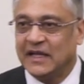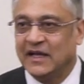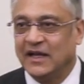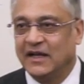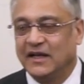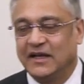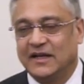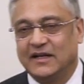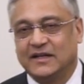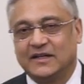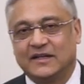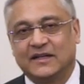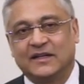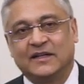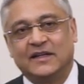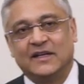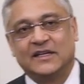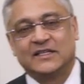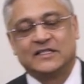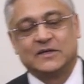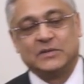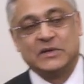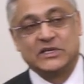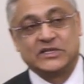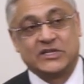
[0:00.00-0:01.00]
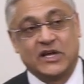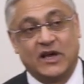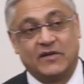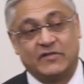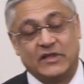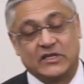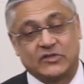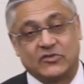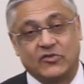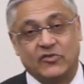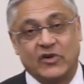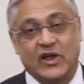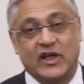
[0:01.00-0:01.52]
to be chair of
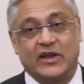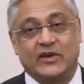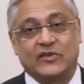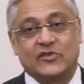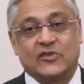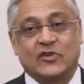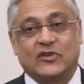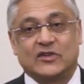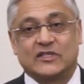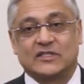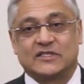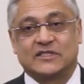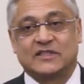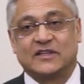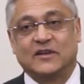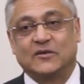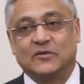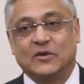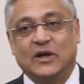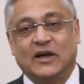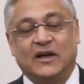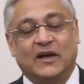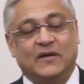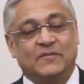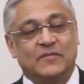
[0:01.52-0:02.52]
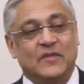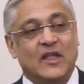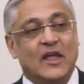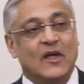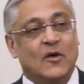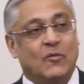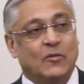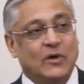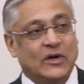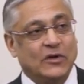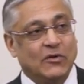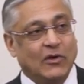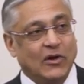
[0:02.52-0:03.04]
this great trust.
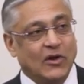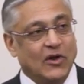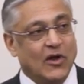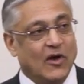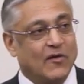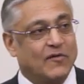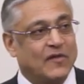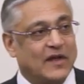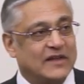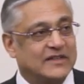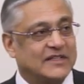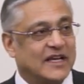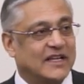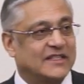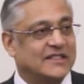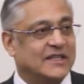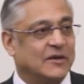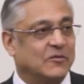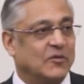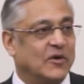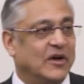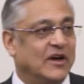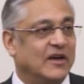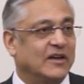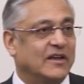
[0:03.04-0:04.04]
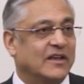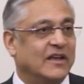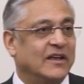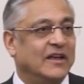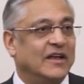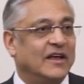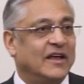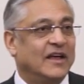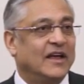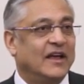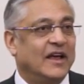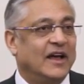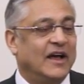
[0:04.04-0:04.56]
We do a lot of fantastic work.
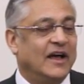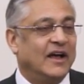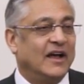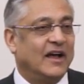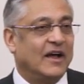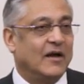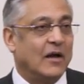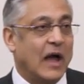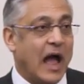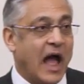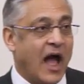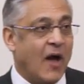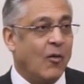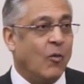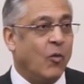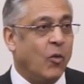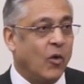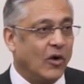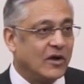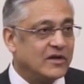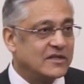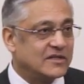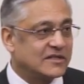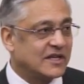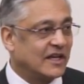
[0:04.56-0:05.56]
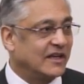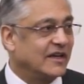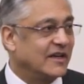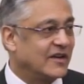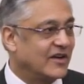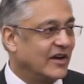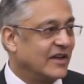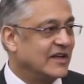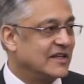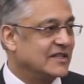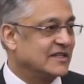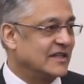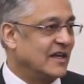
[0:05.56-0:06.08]
I want to
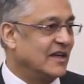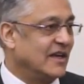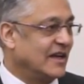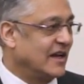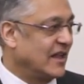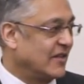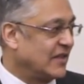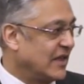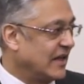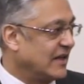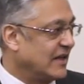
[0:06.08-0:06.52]
increase it, and I